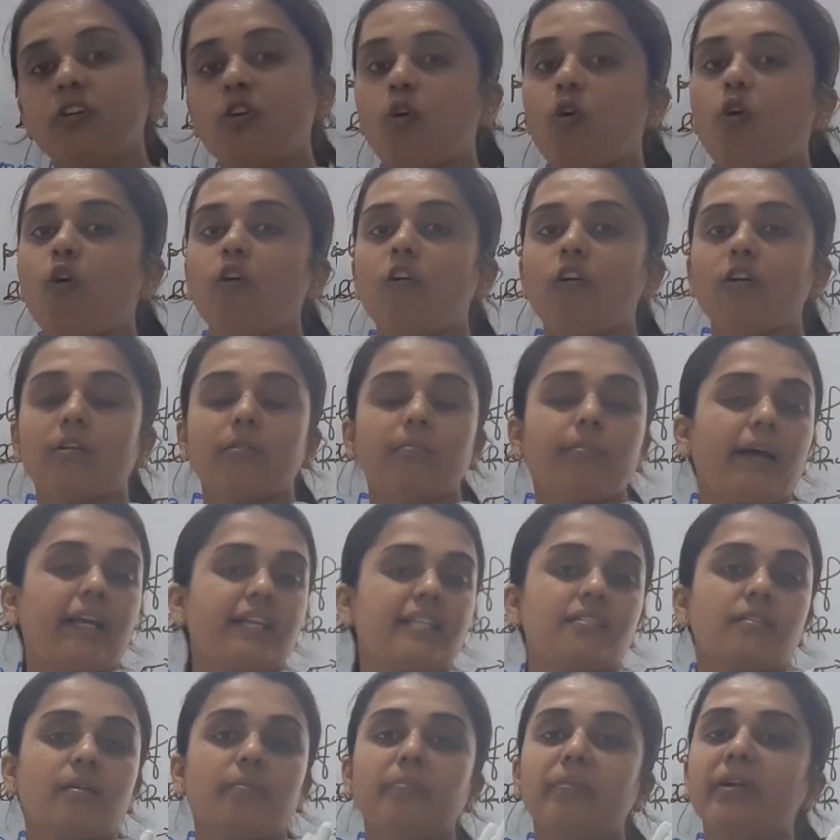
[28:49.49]
or by
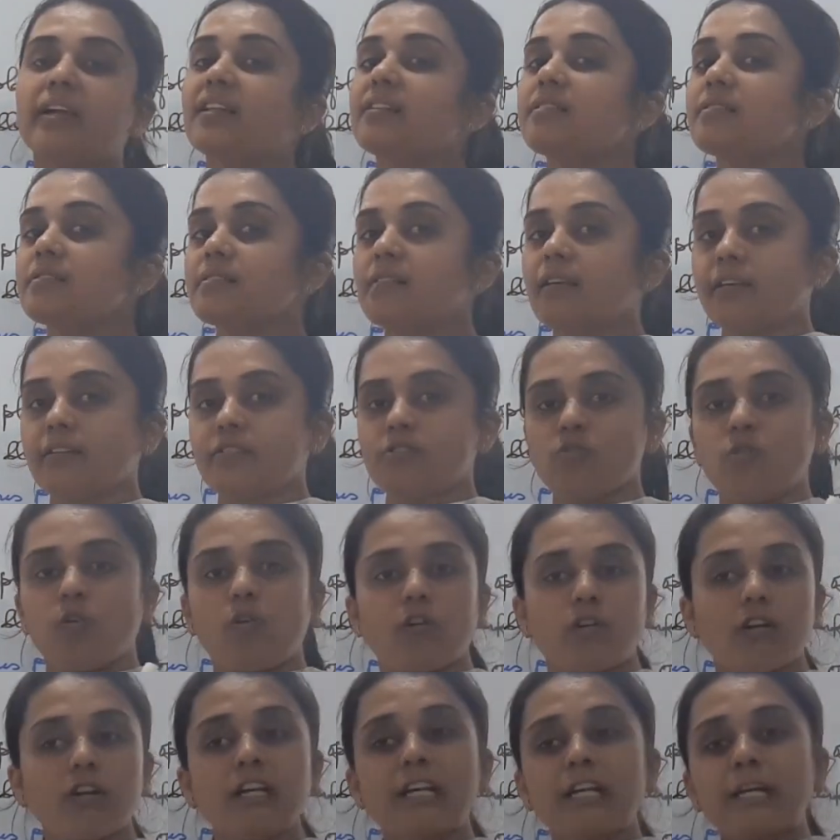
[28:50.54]
some insects
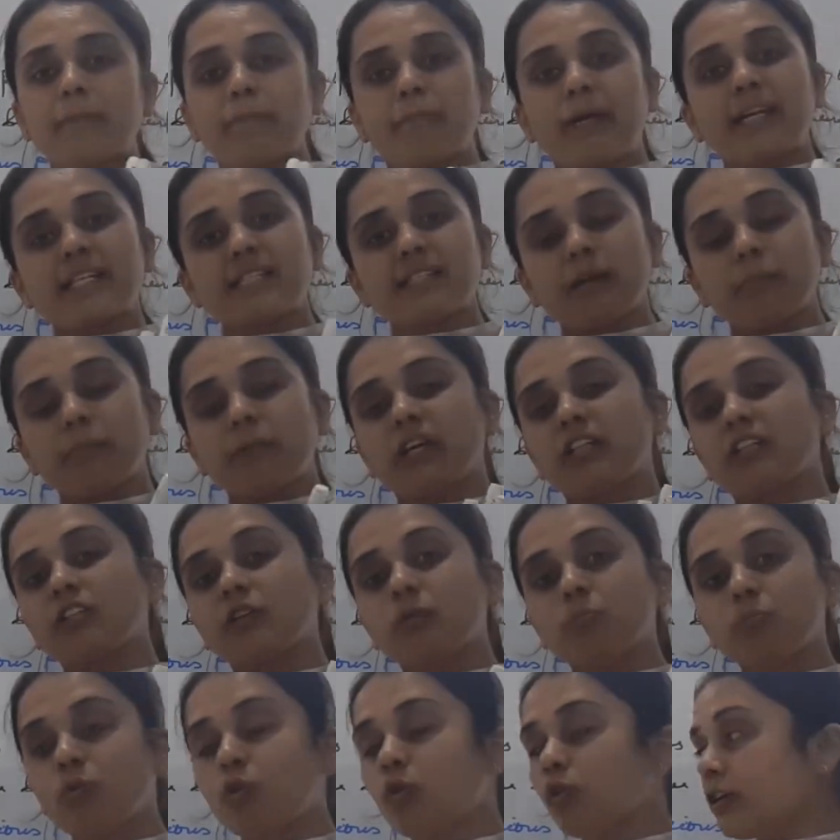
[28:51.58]
or by some other
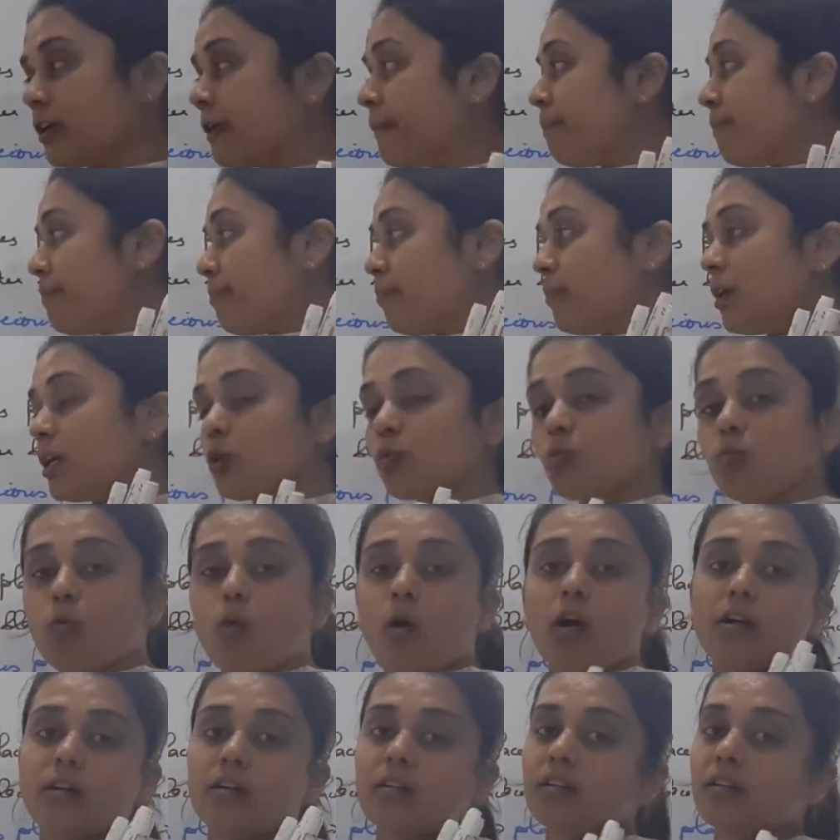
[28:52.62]
mode. But
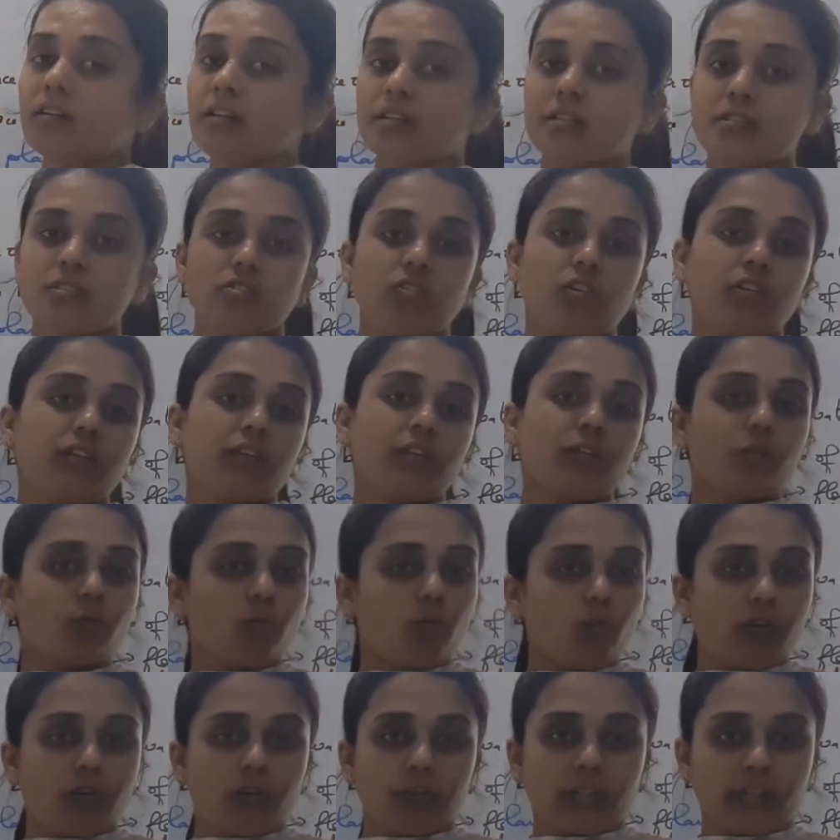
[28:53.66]
water is not
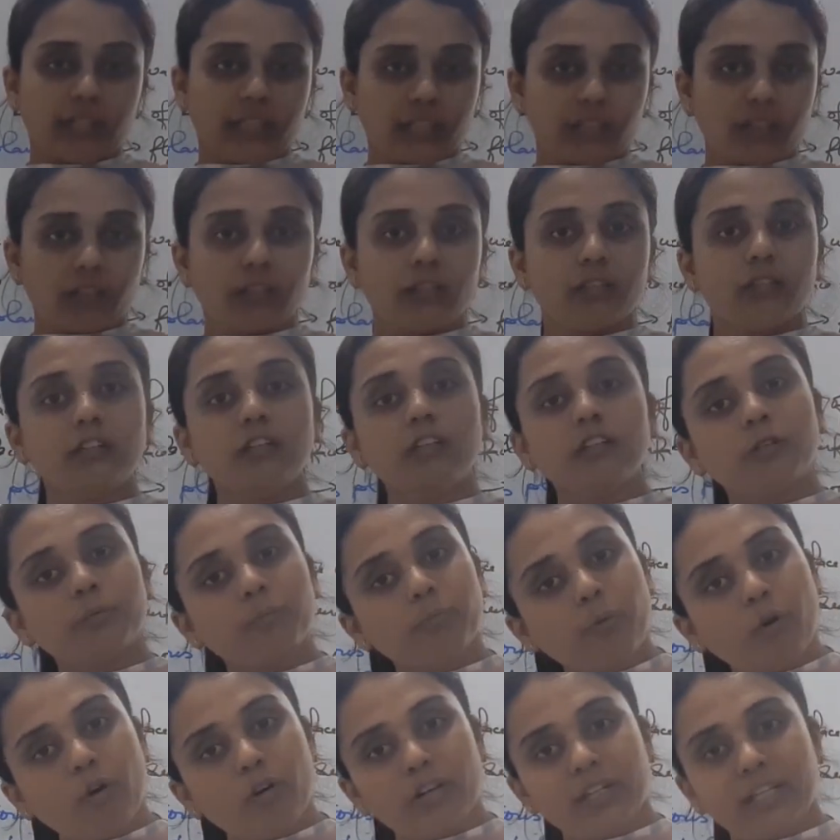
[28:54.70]
involved in the
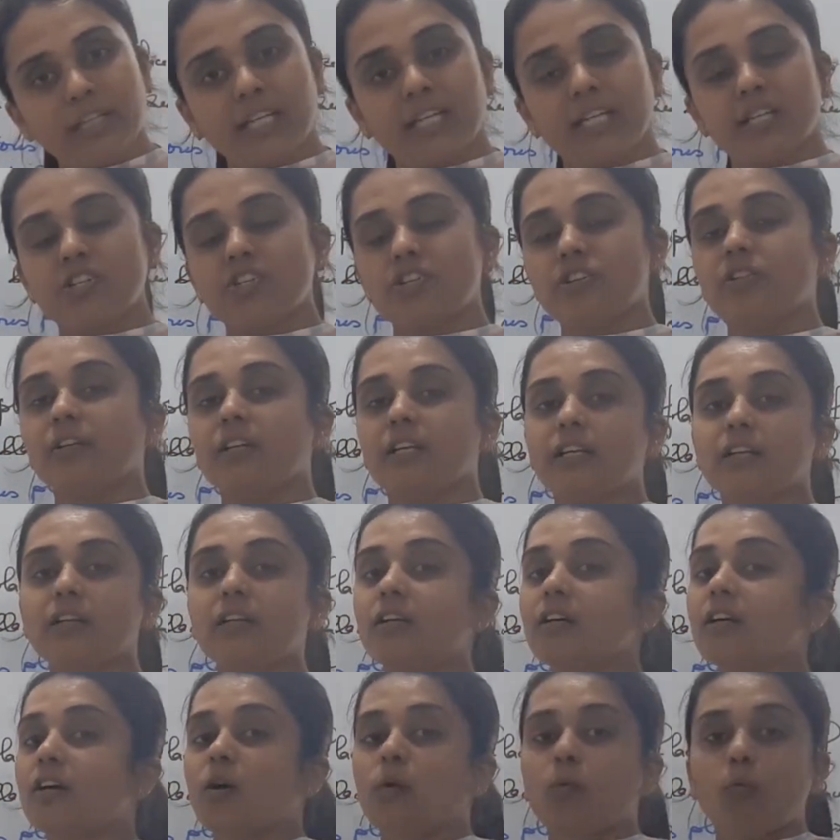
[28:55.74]
pollination in
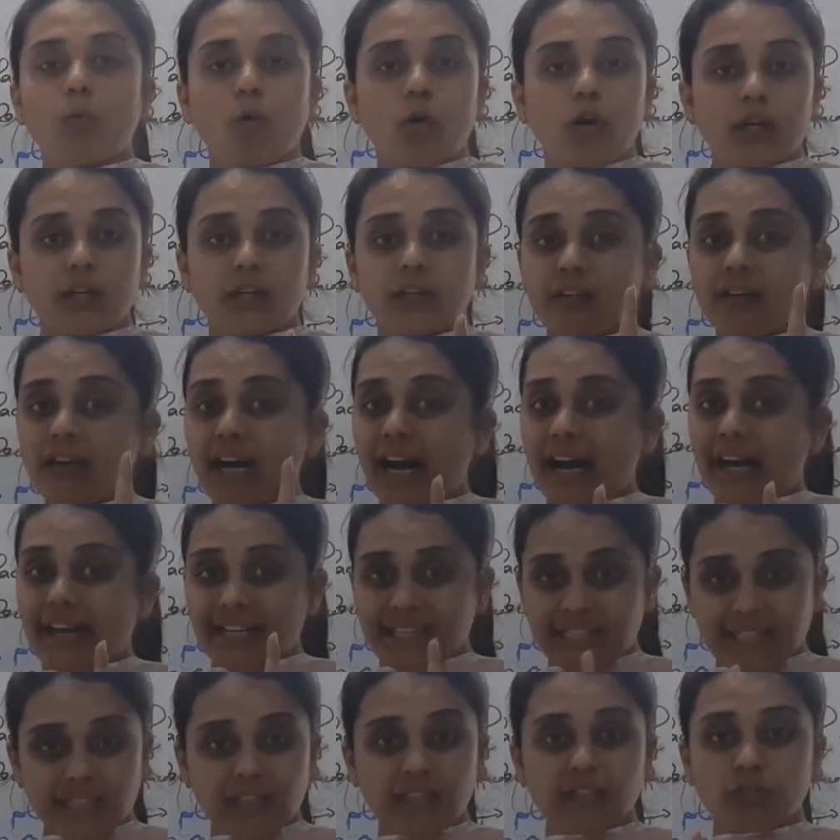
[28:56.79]
water
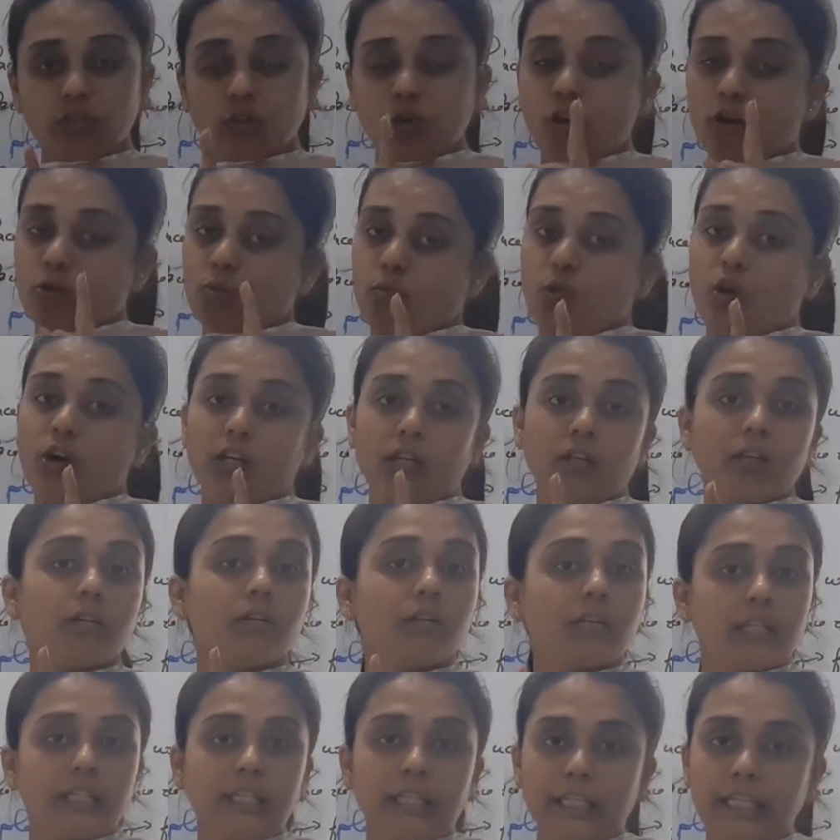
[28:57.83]
hyacinth or water
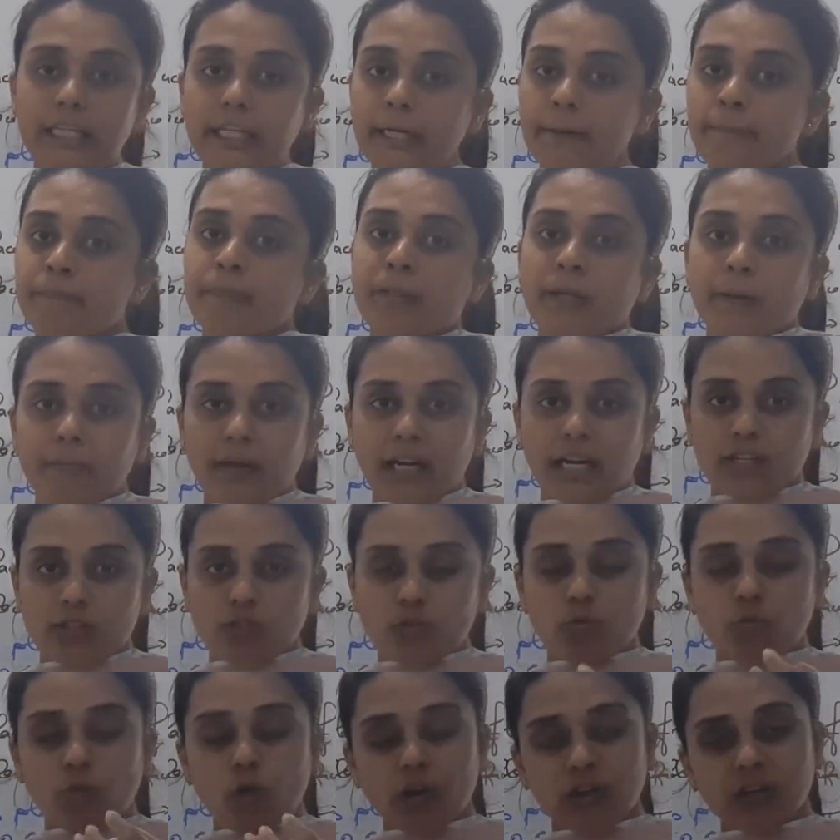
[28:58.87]
lily plant.
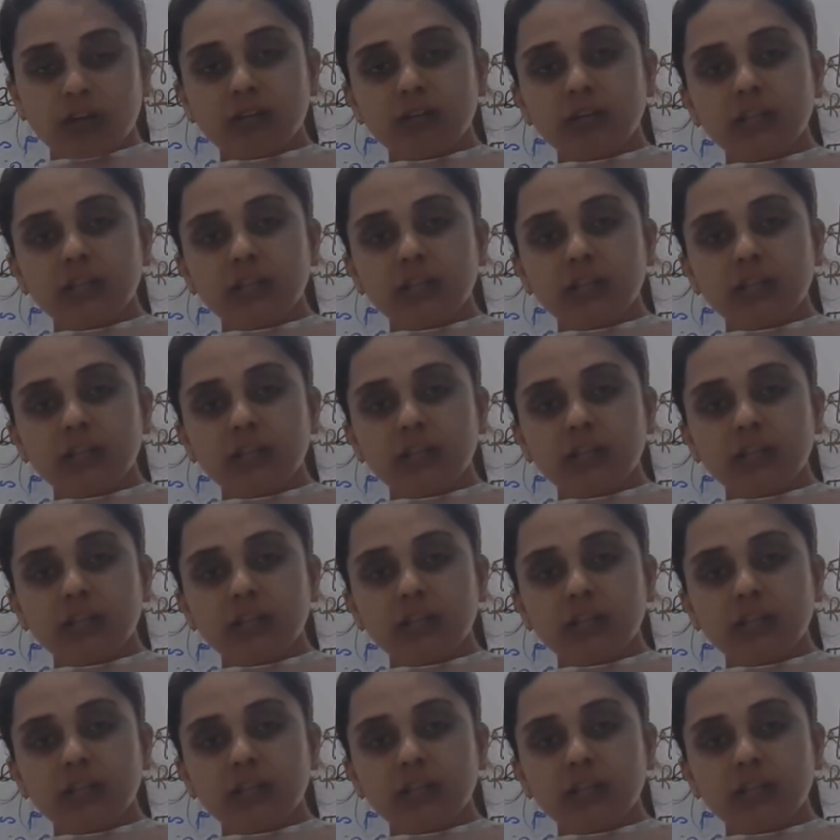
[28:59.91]
So water